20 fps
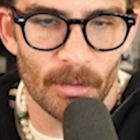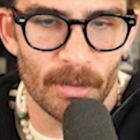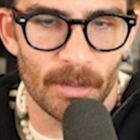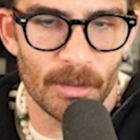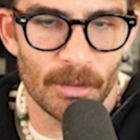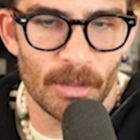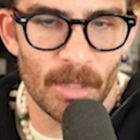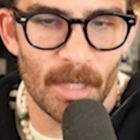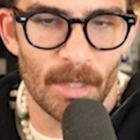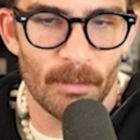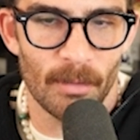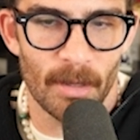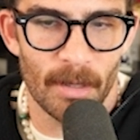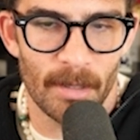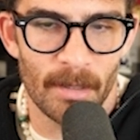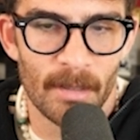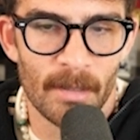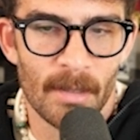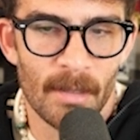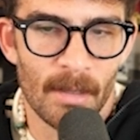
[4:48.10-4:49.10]
in
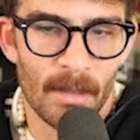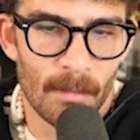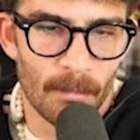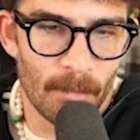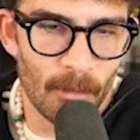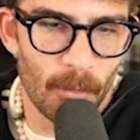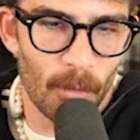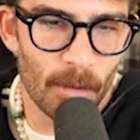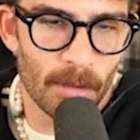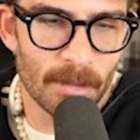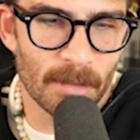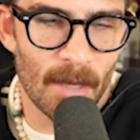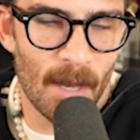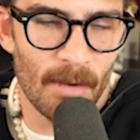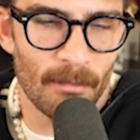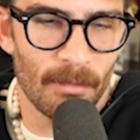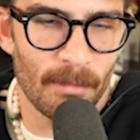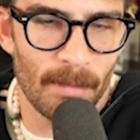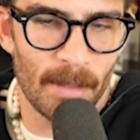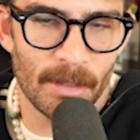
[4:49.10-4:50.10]
January before his
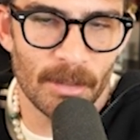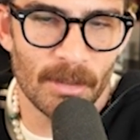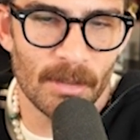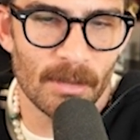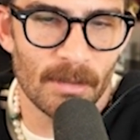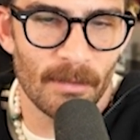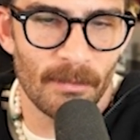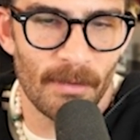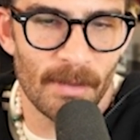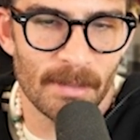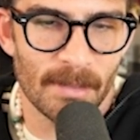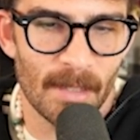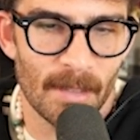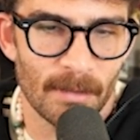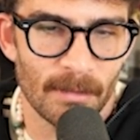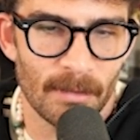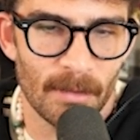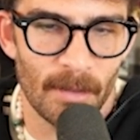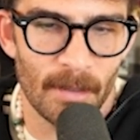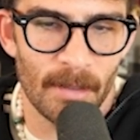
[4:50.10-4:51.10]
confirmation as defense
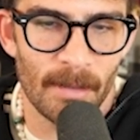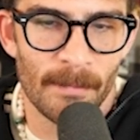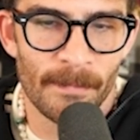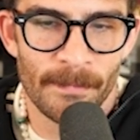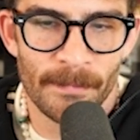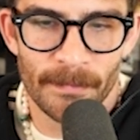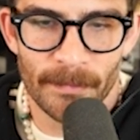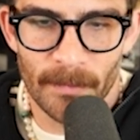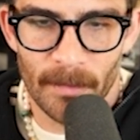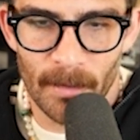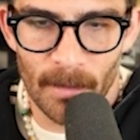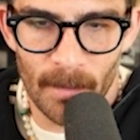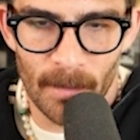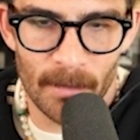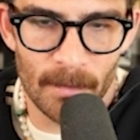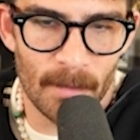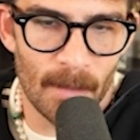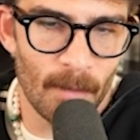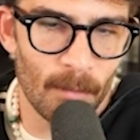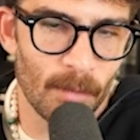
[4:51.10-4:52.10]
secretary,
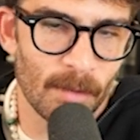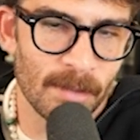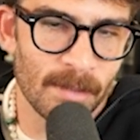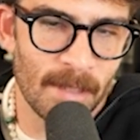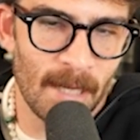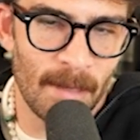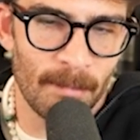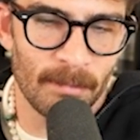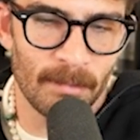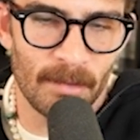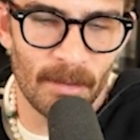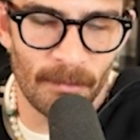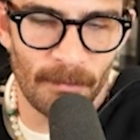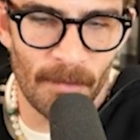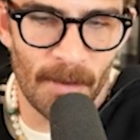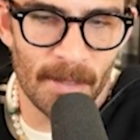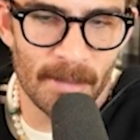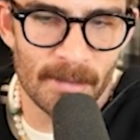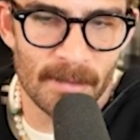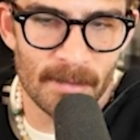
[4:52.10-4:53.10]
and that was named
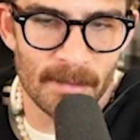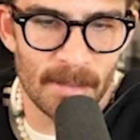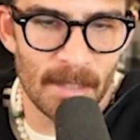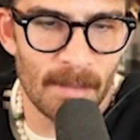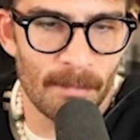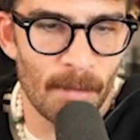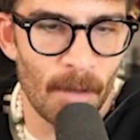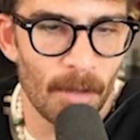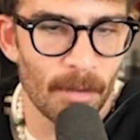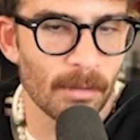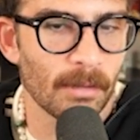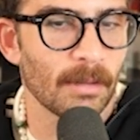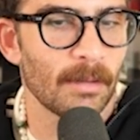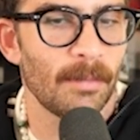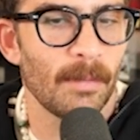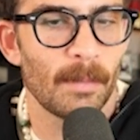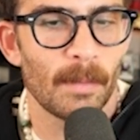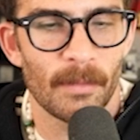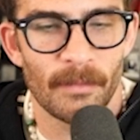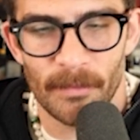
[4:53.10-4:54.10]
Defense Team Huddle. The
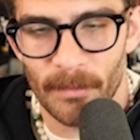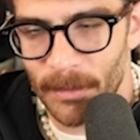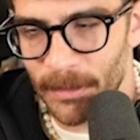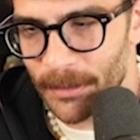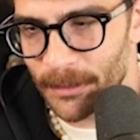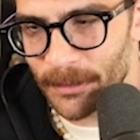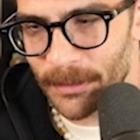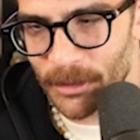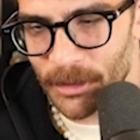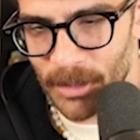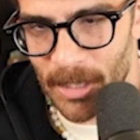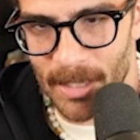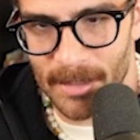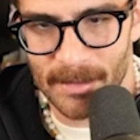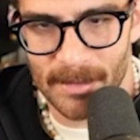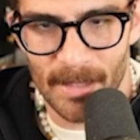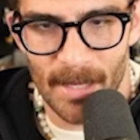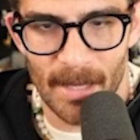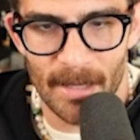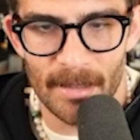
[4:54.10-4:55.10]
people familiar with the chat
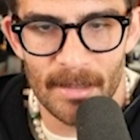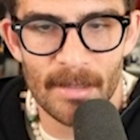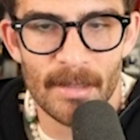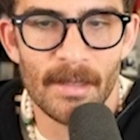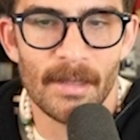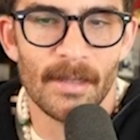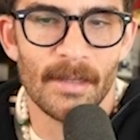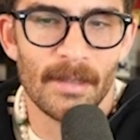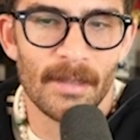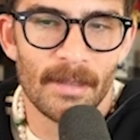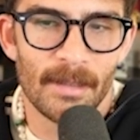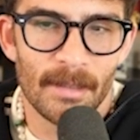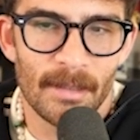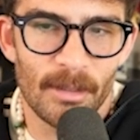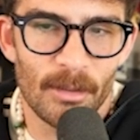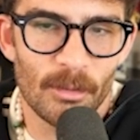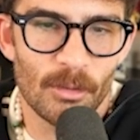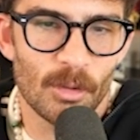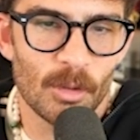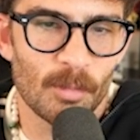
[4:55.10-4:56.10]
said
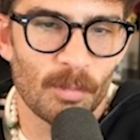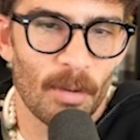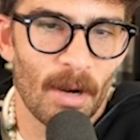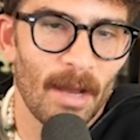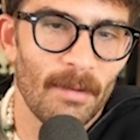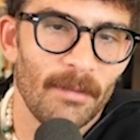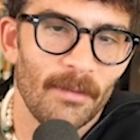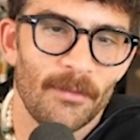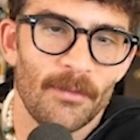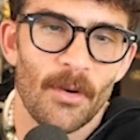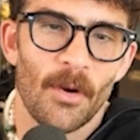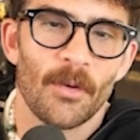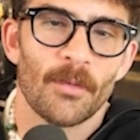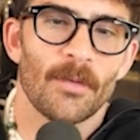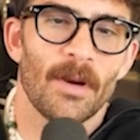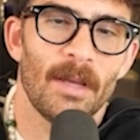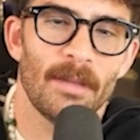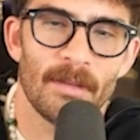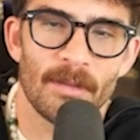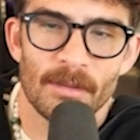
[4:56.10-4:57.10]
he used his private phone
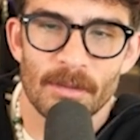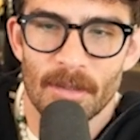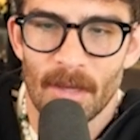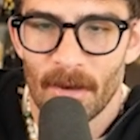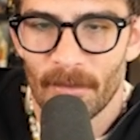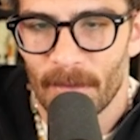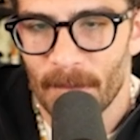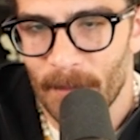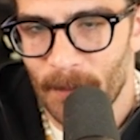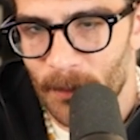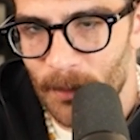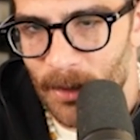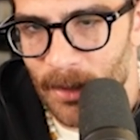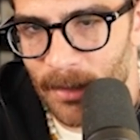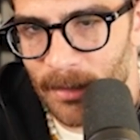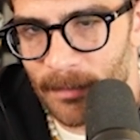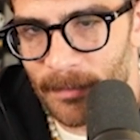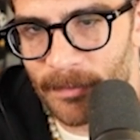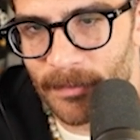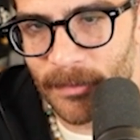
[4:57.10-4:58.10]
rather than his government
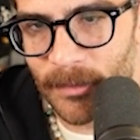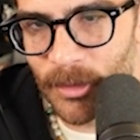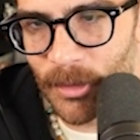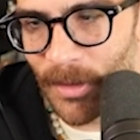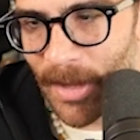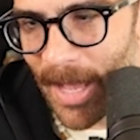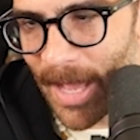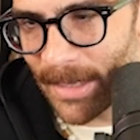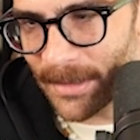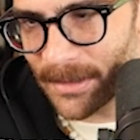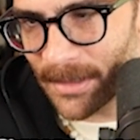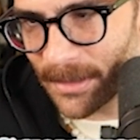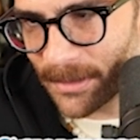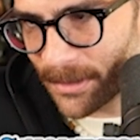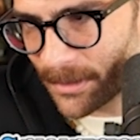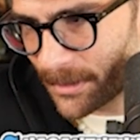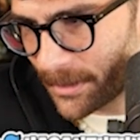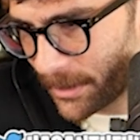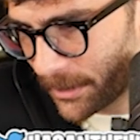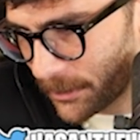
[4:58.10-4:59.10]
one to access
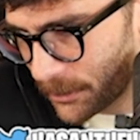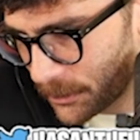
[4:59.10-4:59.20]
the Signal